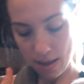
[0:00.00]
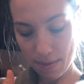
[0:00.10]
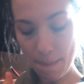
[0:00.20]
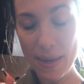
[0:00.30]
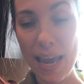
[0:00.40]

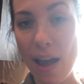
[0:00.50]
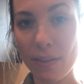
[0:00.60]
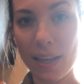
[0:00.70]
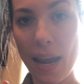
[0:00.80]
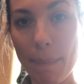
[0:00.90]
the meat
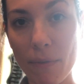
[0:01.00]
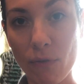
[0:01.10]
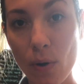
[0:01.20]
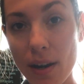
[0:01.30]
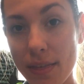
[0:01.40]
out the night
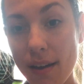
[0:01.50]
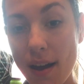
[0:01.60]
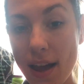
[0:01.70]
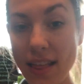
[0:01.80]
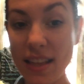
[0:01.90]
before to
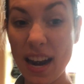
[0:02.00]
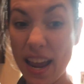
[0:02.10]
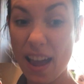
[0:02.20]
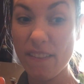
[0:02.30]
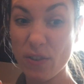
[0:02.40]
thaw, and then I
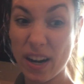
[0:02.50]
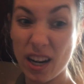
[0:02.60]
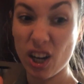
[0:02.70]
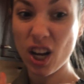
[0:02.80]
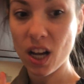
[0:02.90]
have it ready
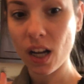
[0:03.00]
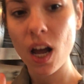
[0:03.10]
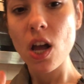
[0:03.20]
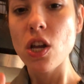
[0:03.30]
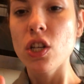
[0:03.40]
to cook.
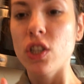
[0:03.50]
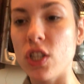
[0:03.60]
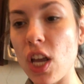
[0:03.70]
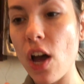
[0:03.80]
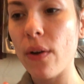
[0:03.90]

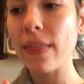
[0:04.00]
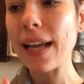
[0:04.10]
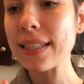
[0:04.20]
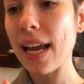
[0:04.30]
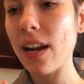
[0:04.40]
So
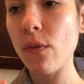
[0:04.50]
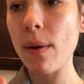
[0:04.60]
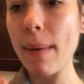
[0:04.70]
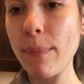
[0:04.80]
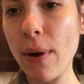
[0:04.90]
that's kind of
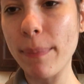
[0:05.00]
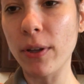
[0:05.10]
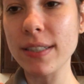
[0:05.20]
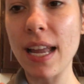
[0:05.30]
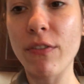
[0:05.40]
what my prep
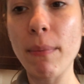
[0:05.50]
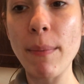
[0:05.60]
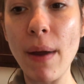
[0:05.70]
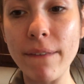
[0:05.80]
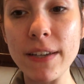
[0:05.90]
looks like. For my
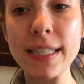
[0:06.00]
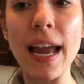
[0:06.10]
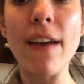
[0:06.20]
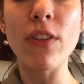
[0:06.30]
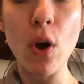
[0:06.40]
breakfast, I
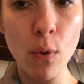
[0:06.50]
have the